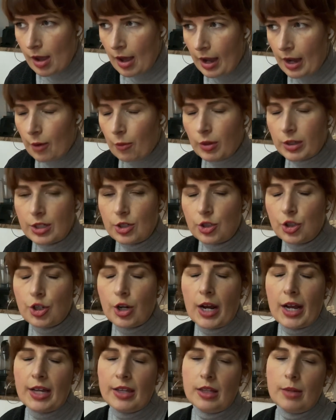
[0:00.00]
I want to
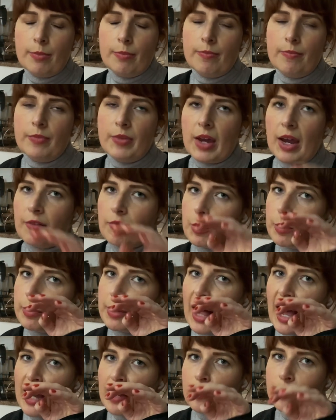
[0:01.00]
try the, they have a
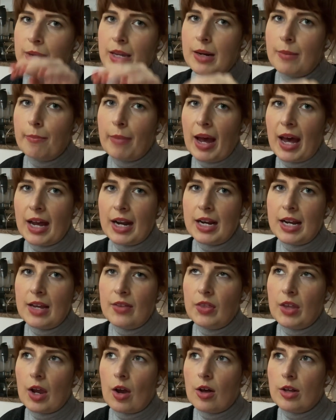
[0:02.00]
black bean patty, and
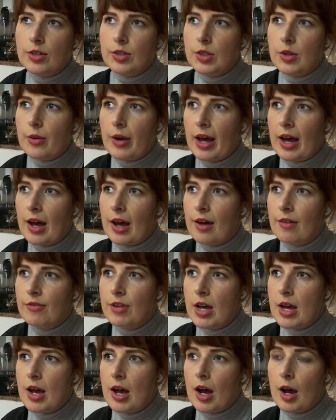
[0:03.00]
they also have
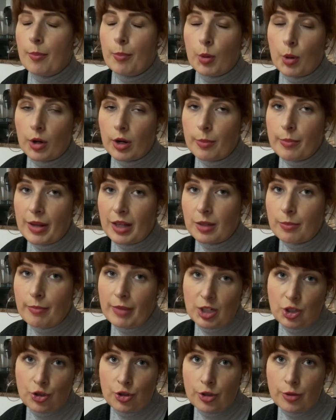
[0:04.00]
a portobello
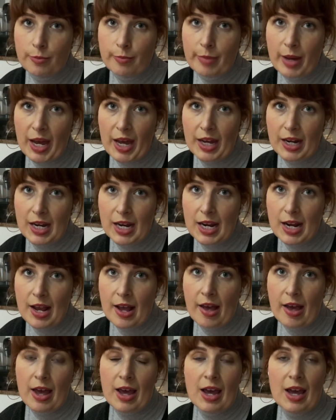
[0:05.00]
mushroom patty.
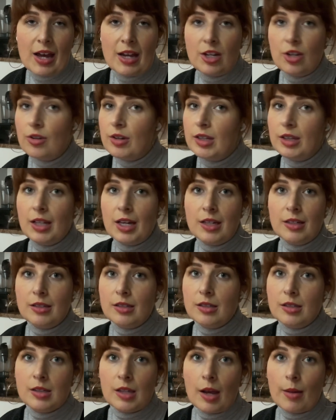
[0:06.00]
And you can like
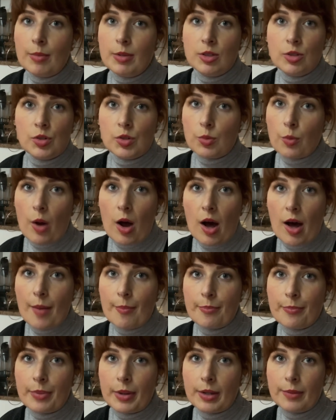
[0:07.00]
sub and
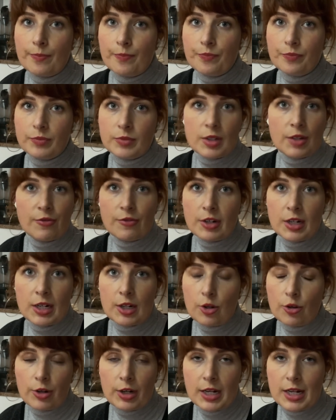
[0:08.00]
swap different
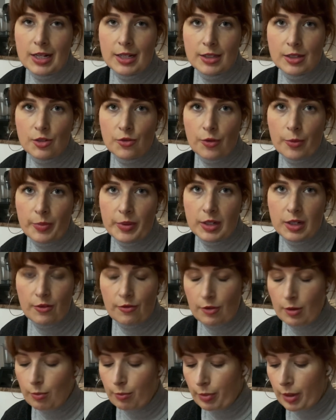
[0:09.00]
ingredients from the
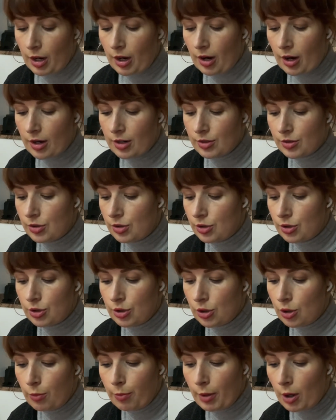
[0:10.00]
different burgers. They're
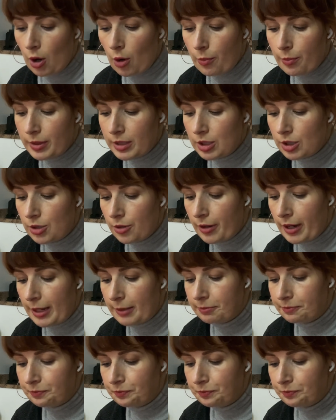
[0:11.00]
super open to it.